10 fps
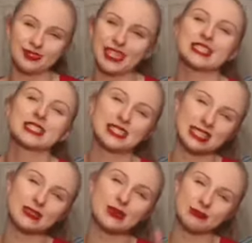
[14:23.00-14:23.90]
that's,
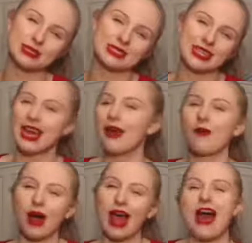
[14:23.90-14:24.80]
that's what I'm gonna say,
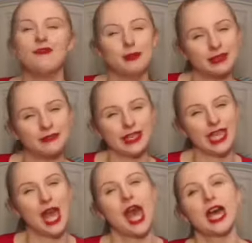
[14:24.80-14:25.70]
why I have big
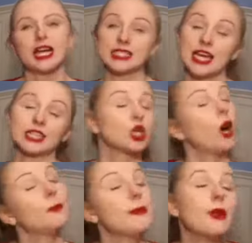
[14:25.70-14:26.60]
feet, because like
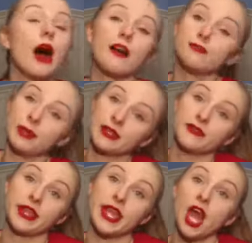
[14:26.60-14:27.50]
tall people have big
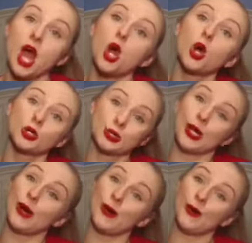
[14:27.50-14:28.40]
feet,
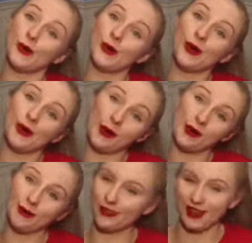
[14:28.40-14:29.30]
so
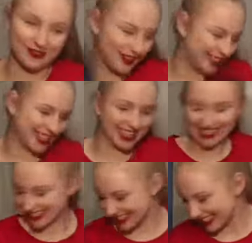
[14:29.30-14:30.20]
hopefully it fits
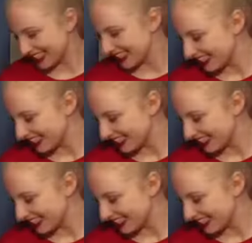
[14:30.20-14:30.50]
this.